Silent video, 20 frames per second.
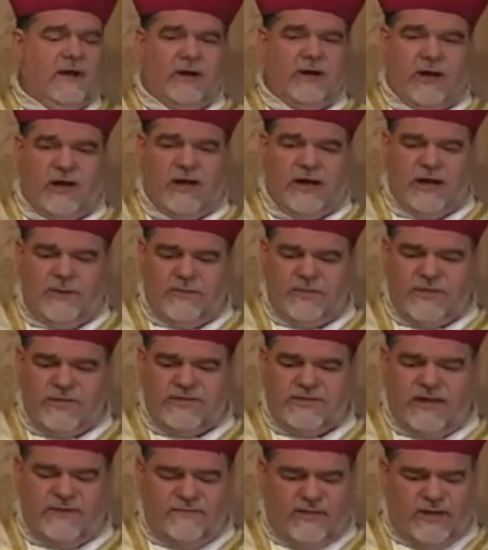God, with his
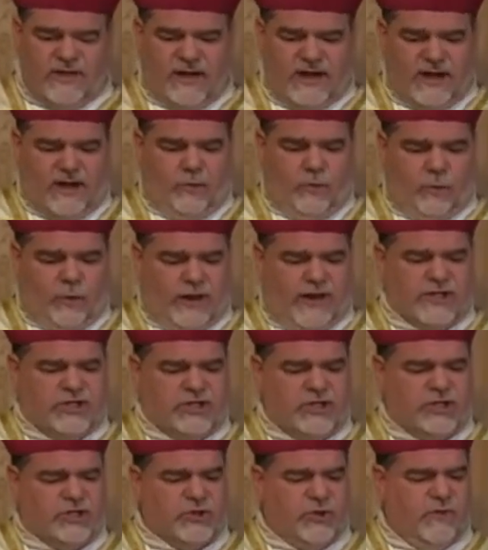loving care,
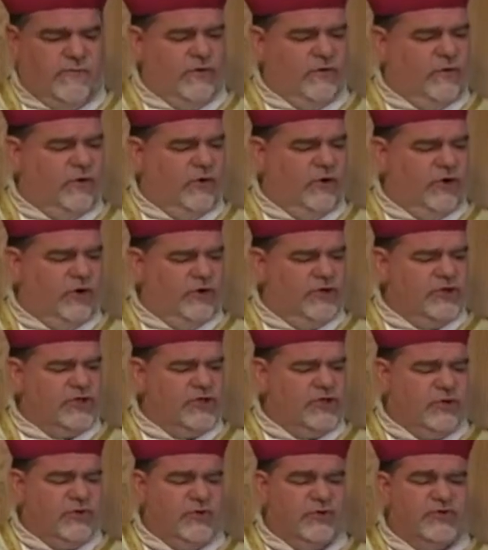watches over all the
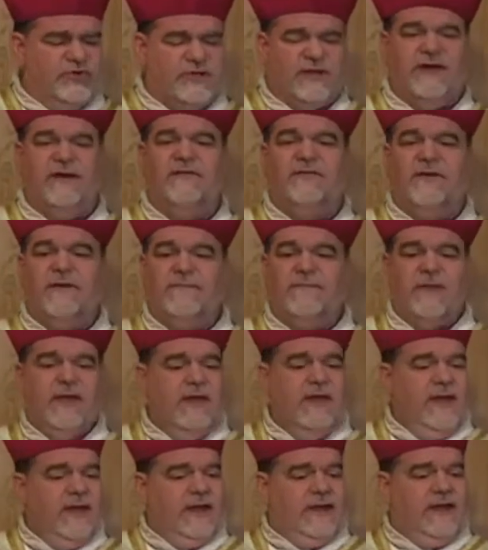souls that love him,
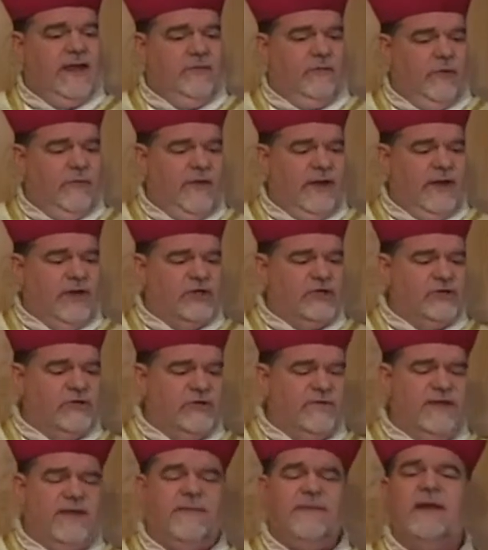and he will make sure
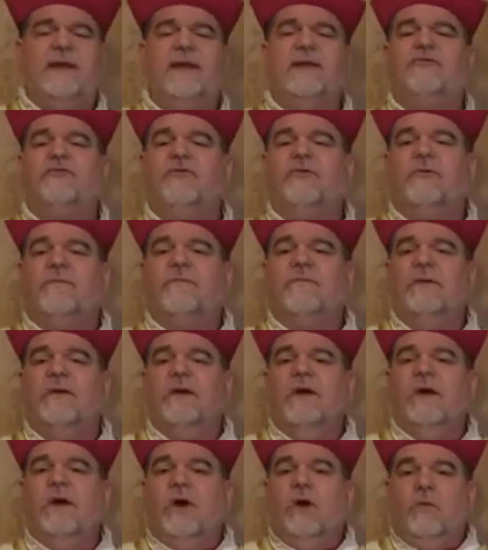they make it through.
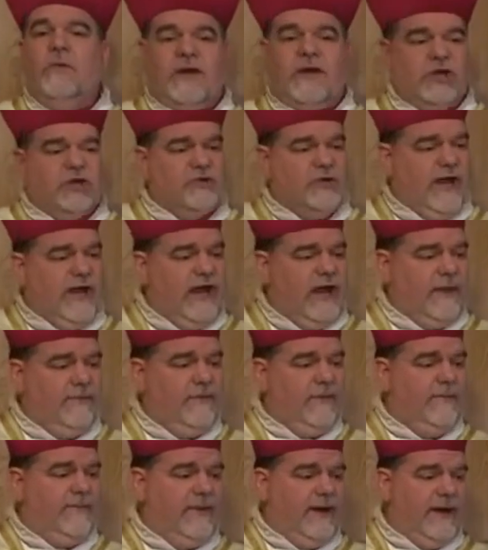We can try to
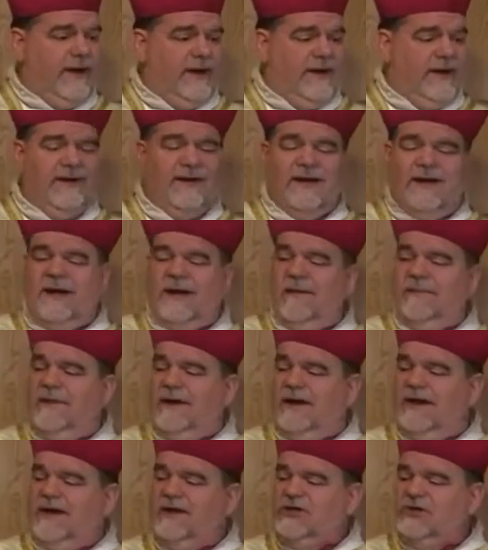prepare
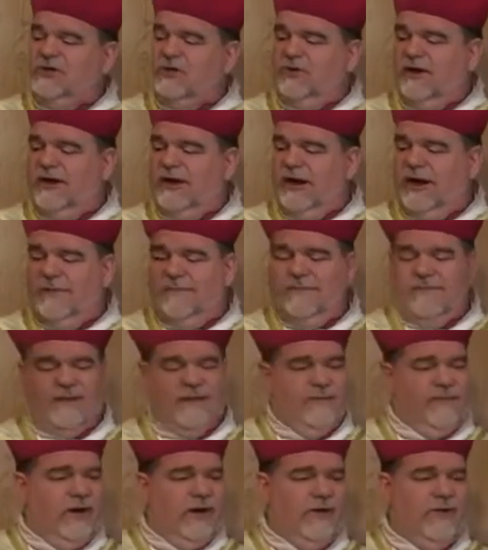by storing up
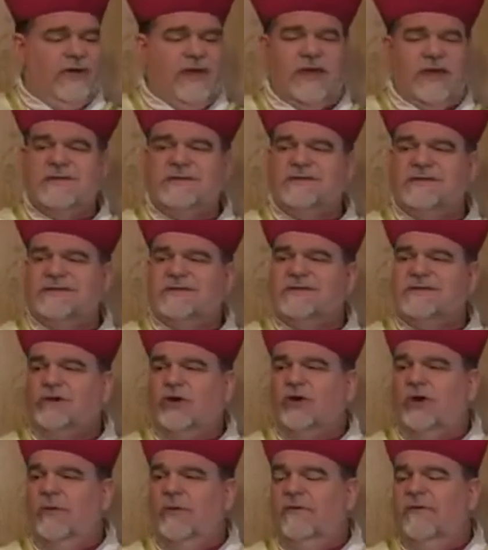M R Es and
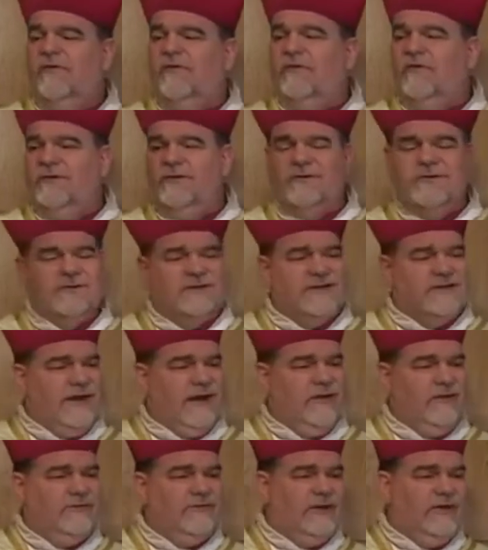storable foods and
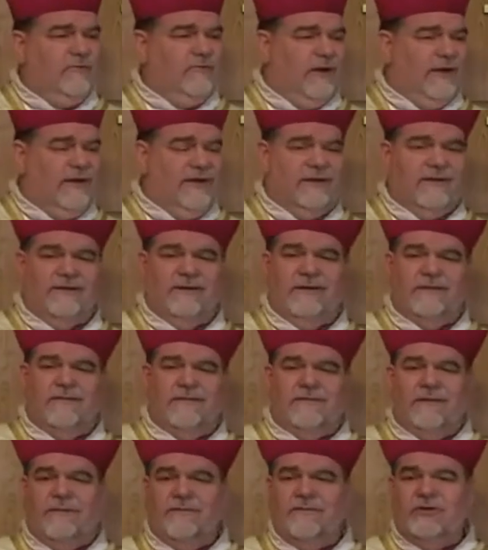healthy water
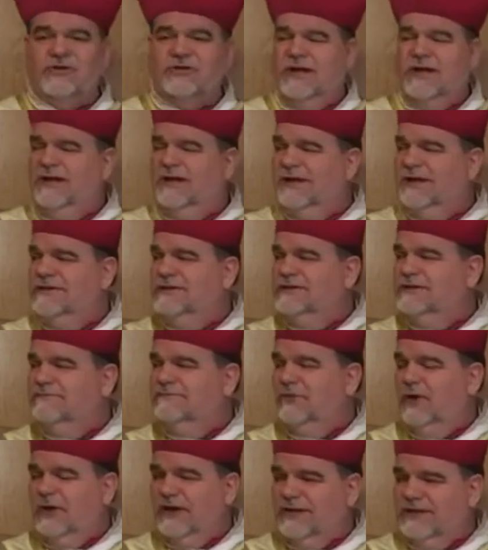and machine guns and
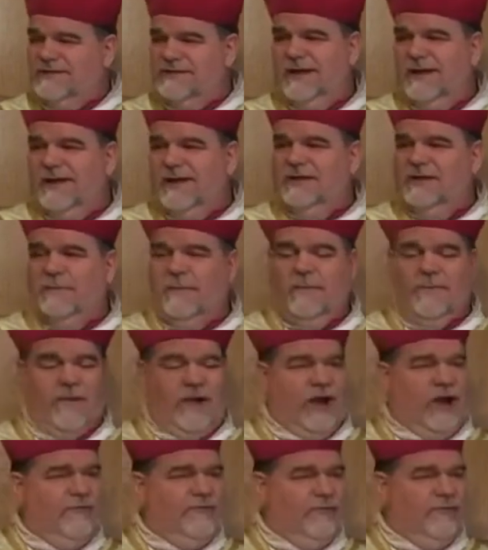bullets to
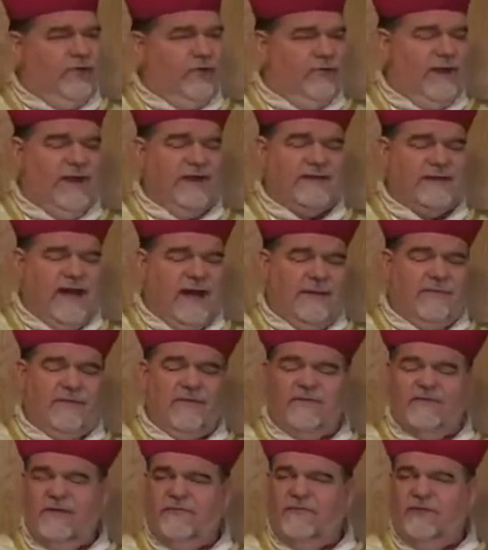prepare for the great time
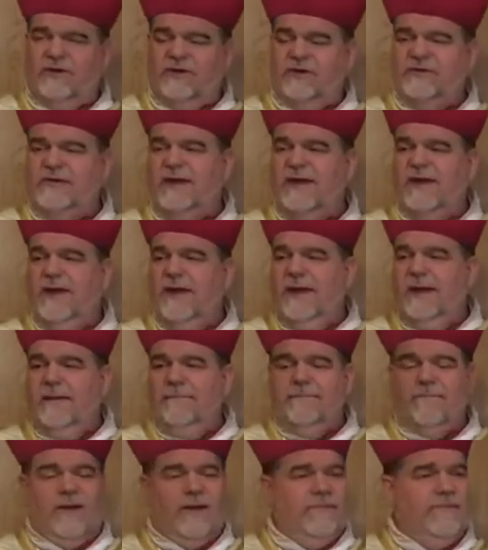of difficulty.
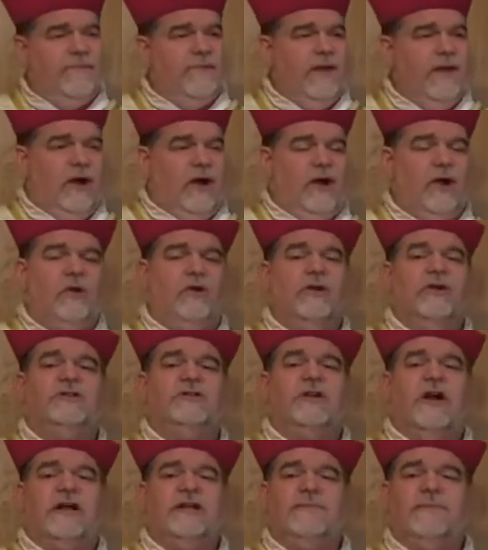But our Lord
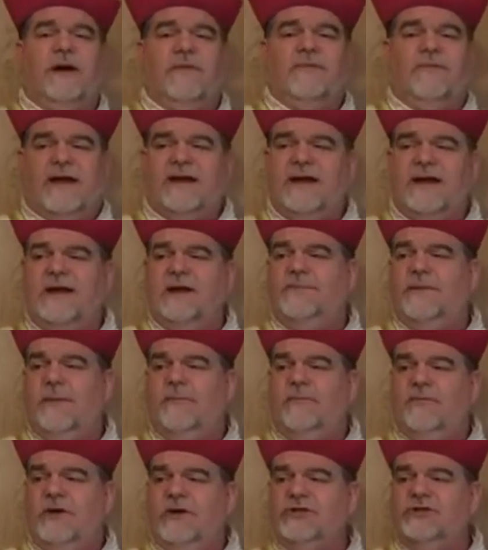talked about that kind of
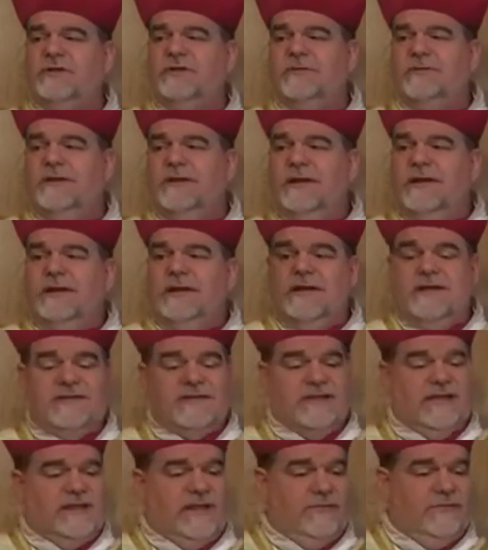preparation. He
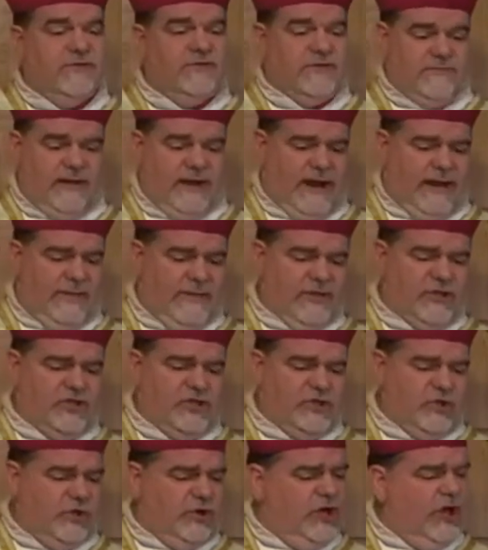said there was a man that
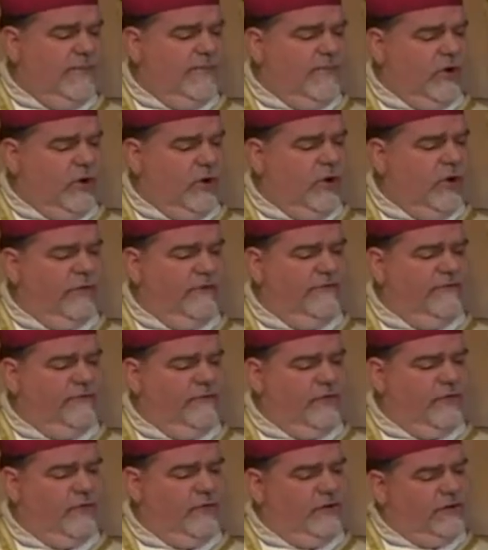stored up all the
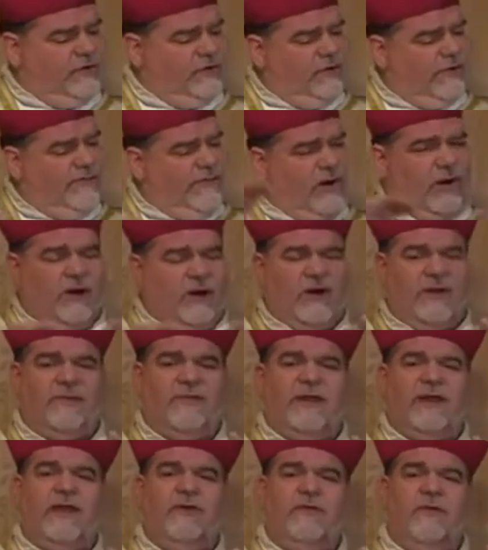food into a barn,
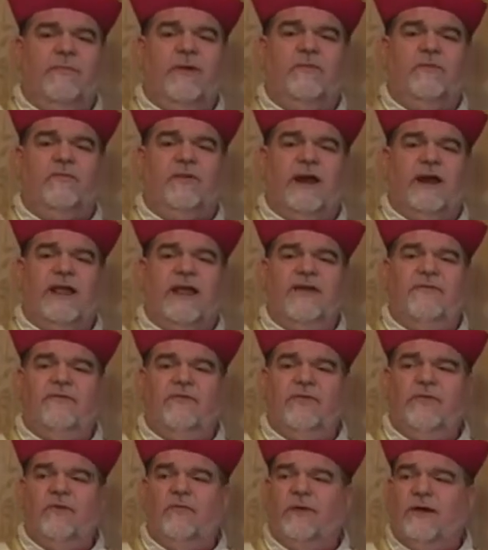that he would be ready
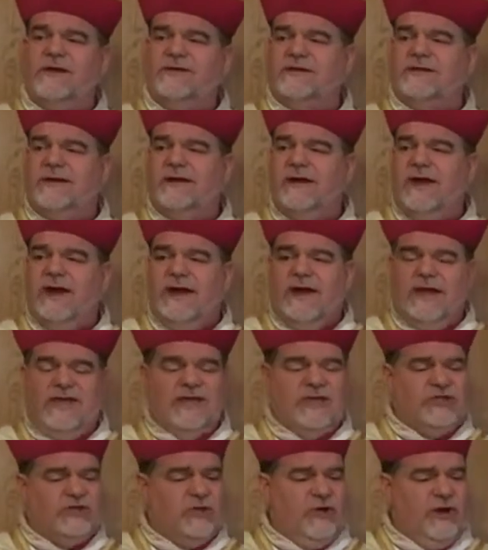for the winter. He
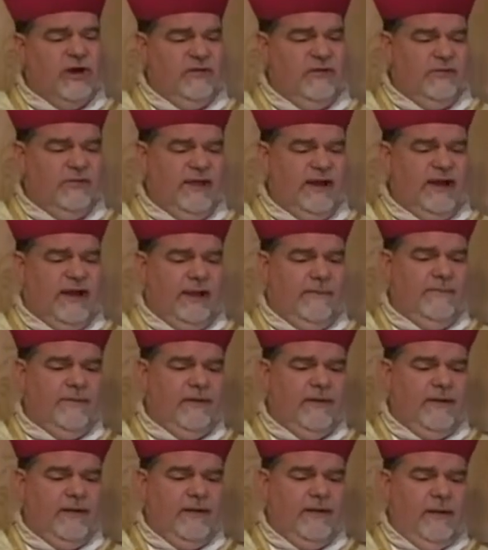stored everything up,
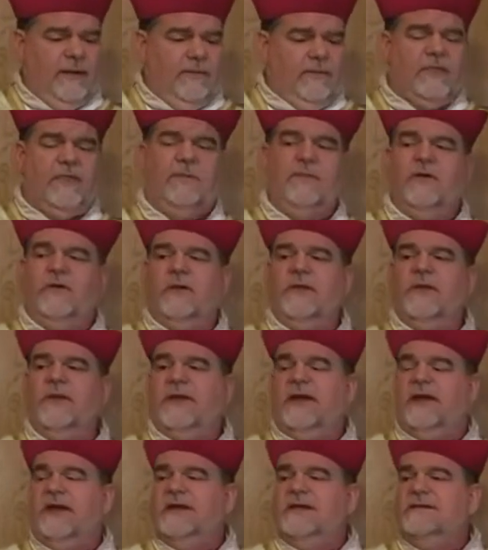but in the middle of
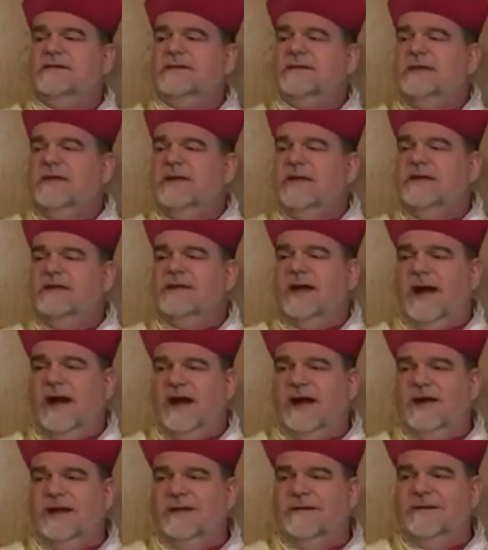the night, he
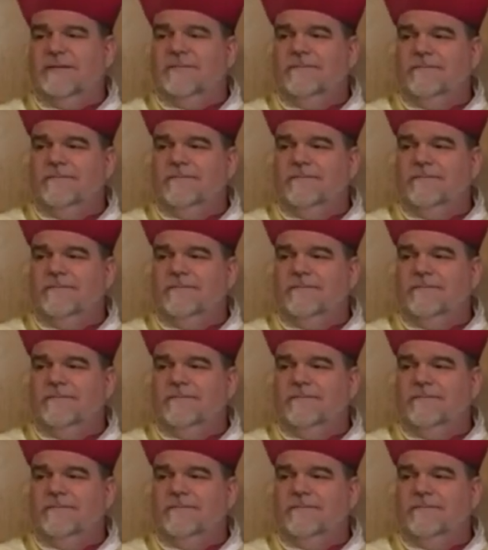died.